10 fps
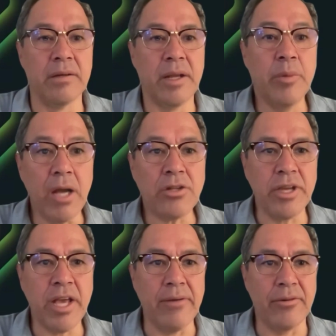yeah. And we
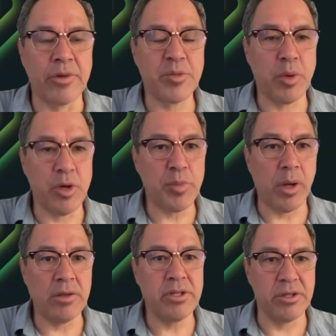actually have a response
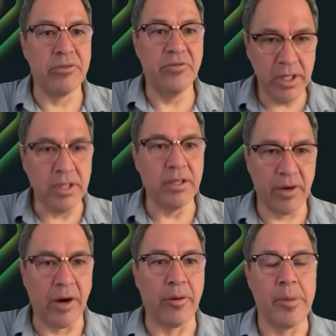policy zone feed,
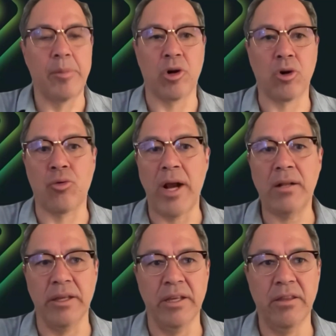if I remember
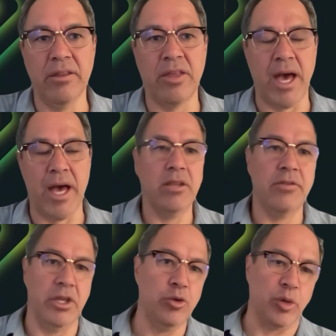correctly, that
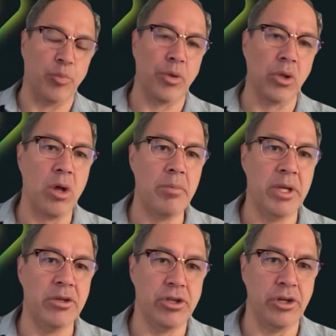you can plumb
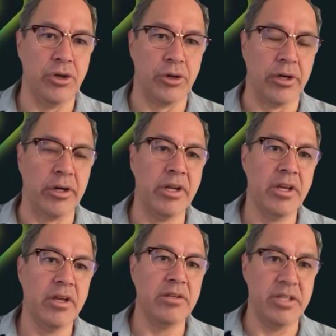into your
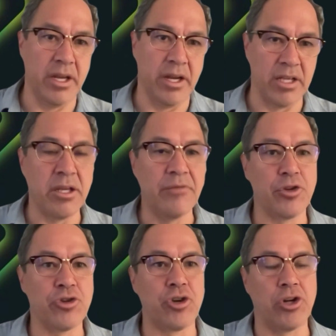DNS
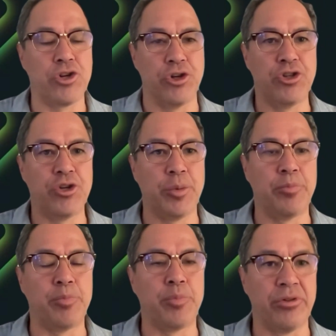infrastructure to
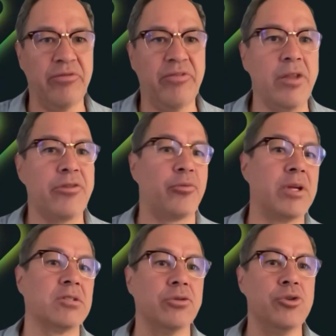prevent the
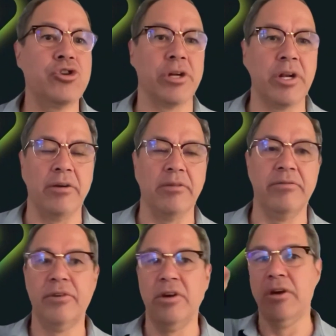resolution
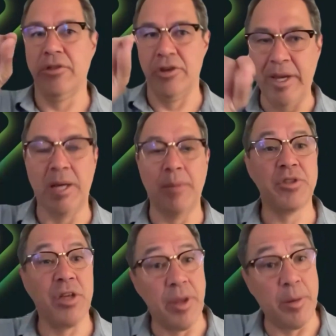of the domain
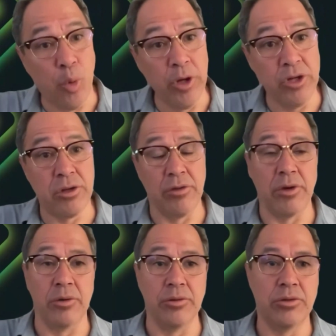names that then point to
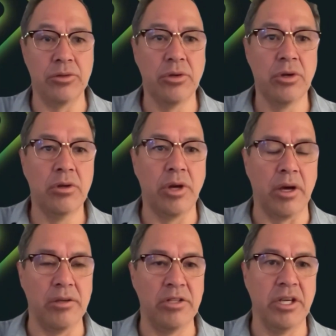those
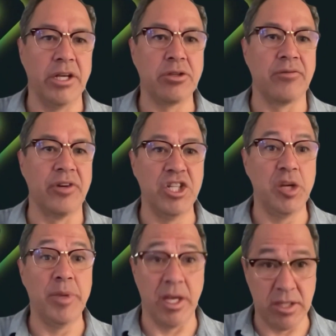DNS over
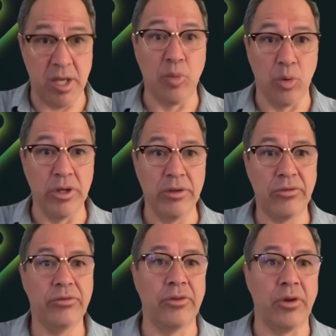HTTPS
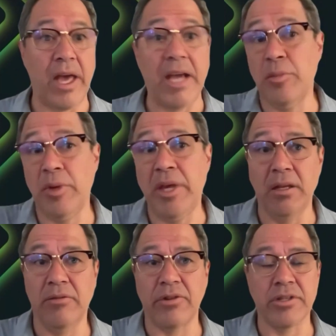endpoints. So that could be handy